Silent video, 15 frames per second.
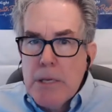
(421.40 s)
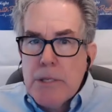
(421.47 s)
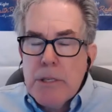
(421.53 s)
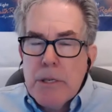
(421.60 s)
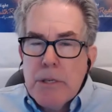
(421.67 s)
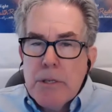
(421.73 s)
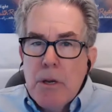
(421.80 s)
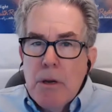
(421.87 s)

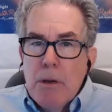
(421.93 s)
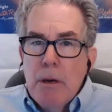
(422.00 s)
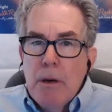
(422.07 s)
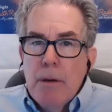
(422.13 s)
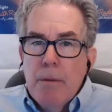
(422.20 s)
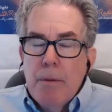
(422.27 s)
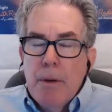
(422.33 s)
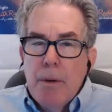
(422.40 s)
this
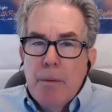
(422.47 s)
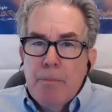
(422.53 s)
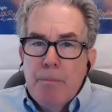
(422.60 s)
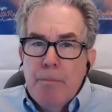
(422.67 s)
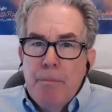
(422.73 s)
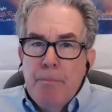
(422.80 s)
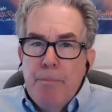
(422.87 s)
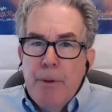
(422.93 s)

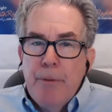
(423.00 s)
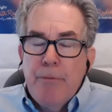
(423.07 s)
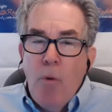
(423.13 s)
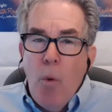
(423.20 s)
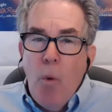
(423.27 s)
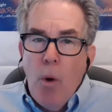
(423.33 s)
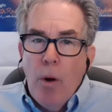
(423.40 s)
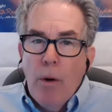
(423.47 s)

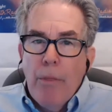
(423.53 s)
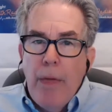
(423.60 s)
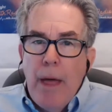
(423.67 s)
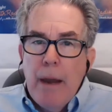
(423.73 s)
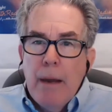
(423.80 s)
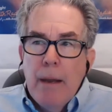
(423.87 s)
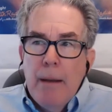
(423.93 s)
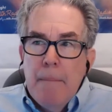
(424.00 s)
before,
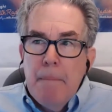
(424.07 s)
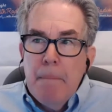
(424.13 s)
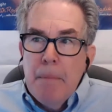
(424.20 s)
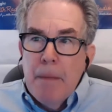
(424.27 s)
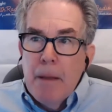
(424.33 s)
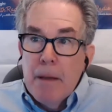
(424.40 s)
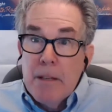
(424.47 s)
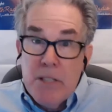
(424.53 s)
that
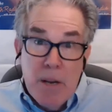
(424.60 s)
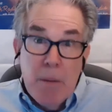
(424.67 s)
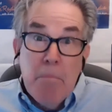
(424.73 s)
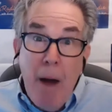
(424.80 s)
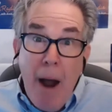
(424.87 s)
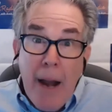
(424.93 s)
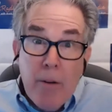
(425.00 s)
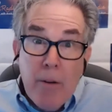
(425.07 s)
some
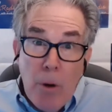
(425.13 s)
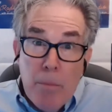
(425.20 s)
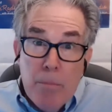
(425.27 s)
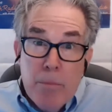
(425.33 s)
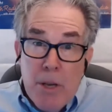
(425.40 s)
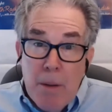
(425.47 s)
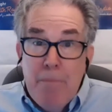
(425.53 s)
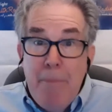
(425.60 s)

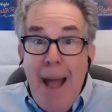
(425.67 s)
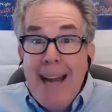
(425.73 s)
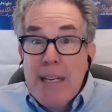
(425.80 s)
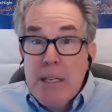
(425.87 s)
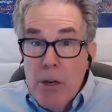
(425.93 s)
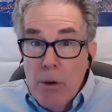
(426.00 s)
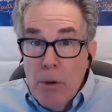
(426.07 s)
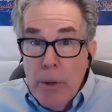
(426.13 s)
microbes, some
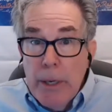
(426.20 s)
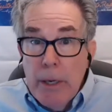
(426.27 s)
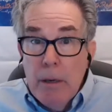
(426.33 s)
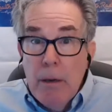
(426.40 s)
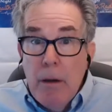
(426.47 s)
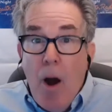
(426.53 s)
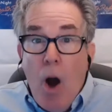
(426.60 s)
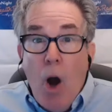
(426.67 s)
bacteria
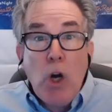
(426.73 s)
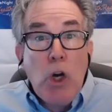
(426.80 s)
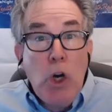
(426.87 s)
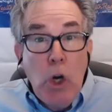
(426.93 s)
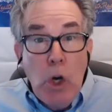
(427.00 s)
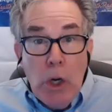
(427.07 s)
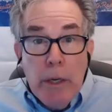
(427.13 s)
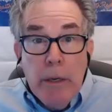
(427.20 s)
are
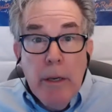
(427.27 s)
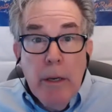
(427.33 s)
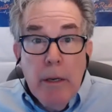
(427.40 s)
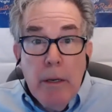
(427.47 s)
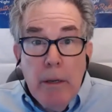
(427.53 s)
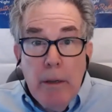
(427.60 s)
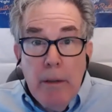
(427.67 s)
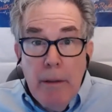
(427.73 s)
good.
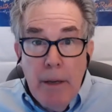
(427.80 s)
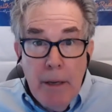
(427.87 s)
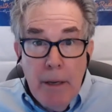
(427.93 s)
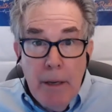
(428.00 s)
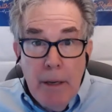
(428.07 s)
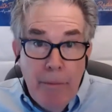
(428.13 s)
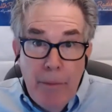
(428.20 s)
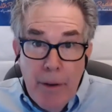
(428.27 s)

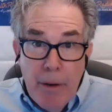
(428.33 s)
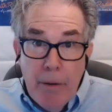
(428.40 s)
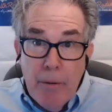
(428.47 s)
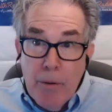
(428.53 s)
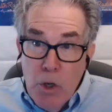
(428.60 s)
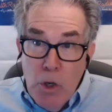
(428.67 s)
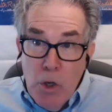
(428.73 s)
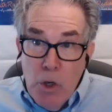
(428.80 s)
They're
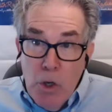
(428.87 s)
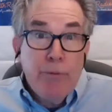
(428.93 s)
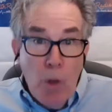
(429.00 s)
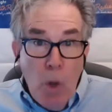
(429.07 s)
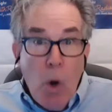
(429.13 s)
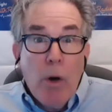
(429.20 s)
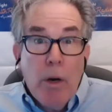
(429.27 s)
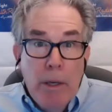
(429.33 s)
good
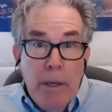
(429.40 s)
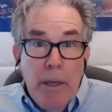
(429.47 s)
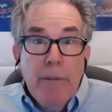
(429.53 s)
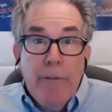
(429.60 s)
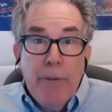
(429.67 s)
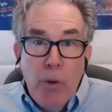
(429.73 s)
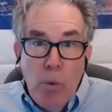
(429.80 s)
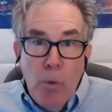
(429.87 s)
flora,
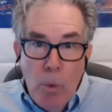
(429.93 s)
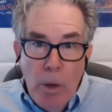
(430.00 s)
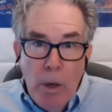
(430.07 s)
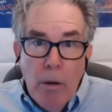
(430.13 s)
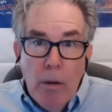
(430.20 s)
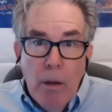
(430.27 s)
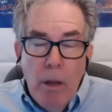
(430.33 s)
if you will,